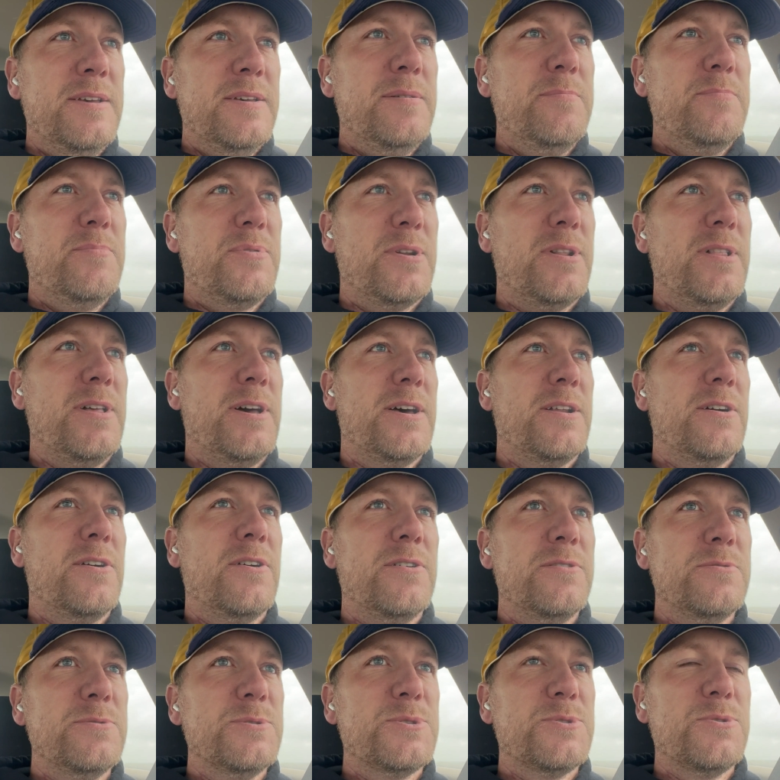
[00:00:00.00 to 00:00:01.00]
put a lot of
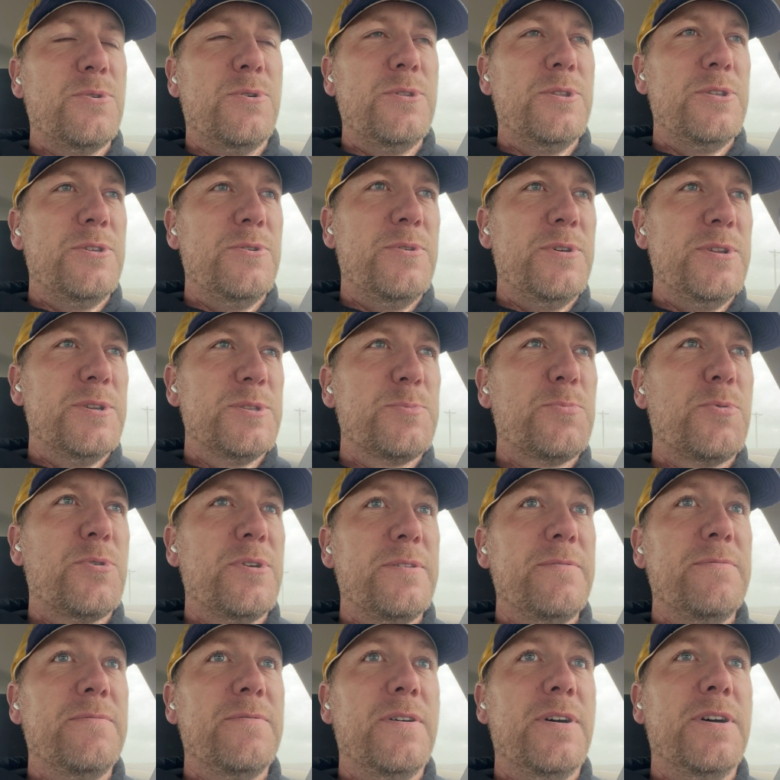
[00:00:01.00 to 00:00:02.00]
heart and soul into it, it's
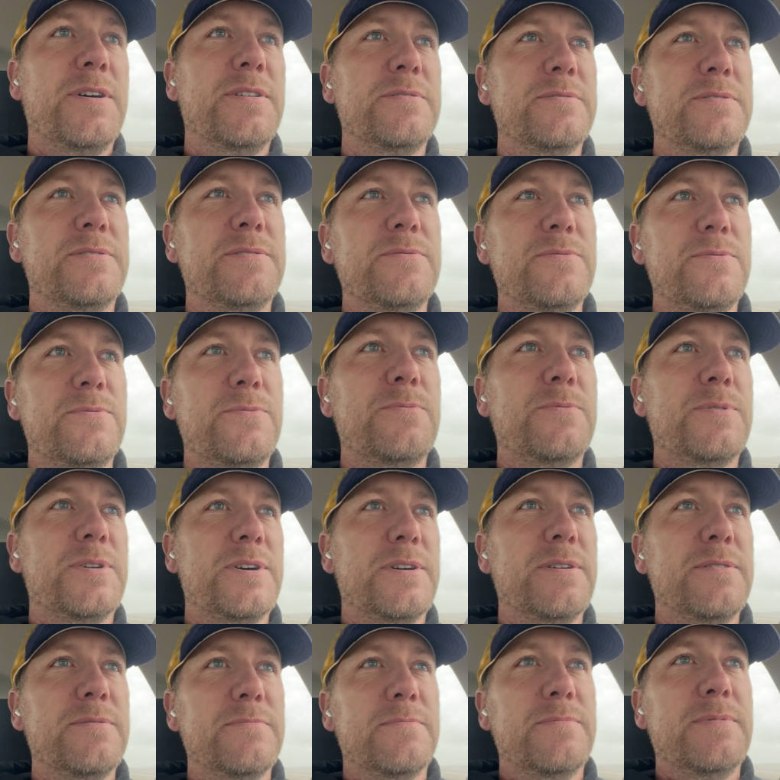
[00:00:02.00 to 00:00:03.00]
pretty fun
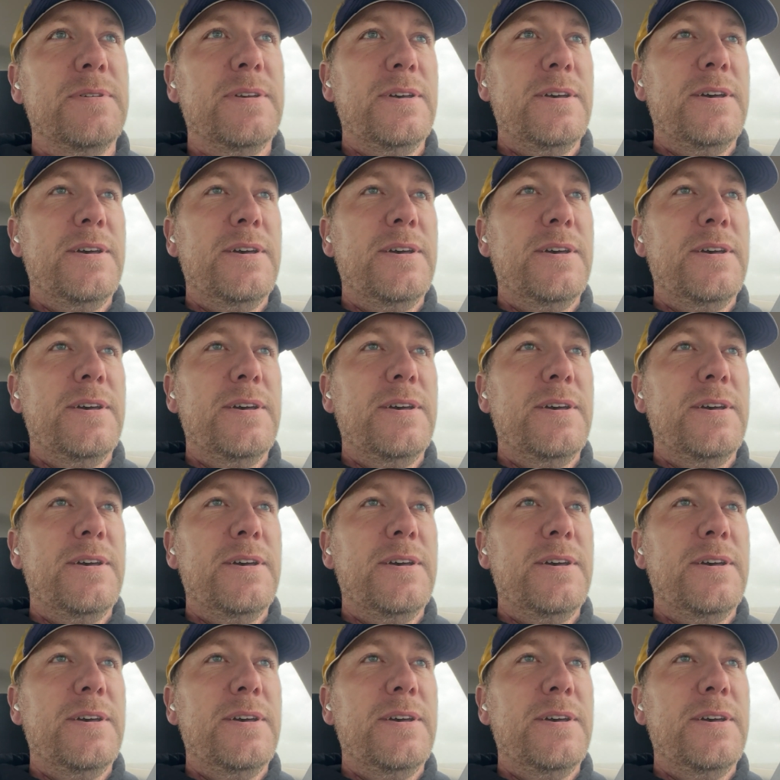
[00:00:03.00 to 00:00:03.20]
to